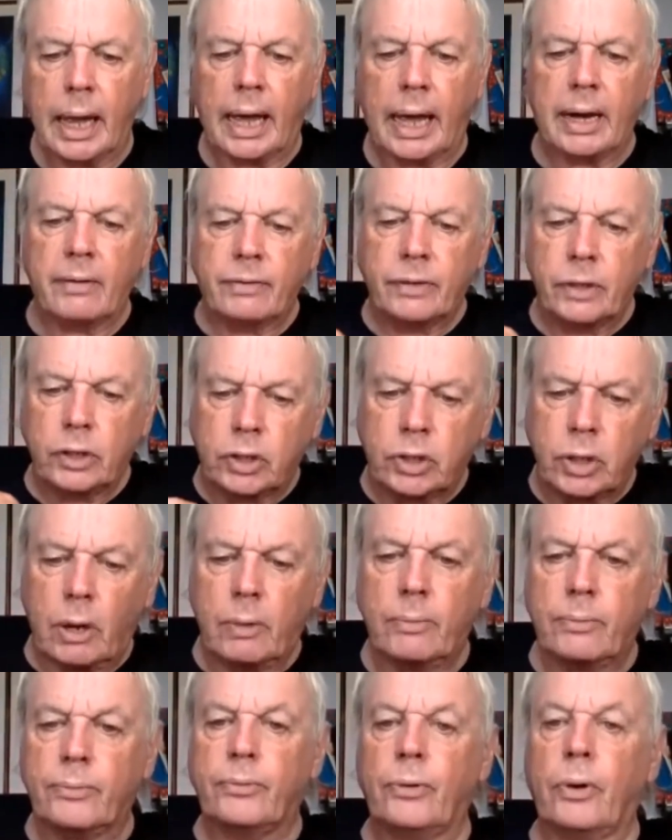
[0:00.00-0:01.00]
And if you
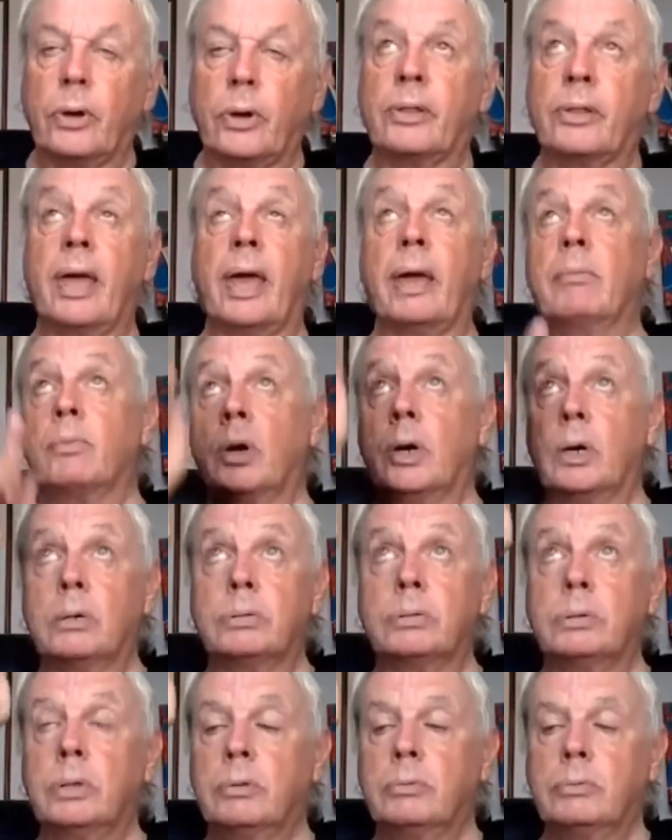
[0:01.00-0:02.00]
don't follow them,
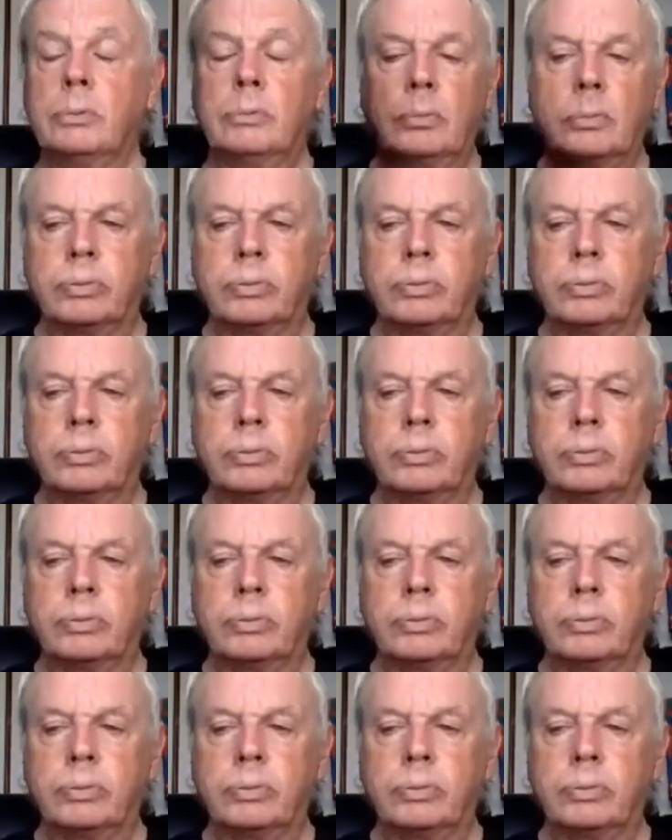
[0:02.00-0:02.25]
well, you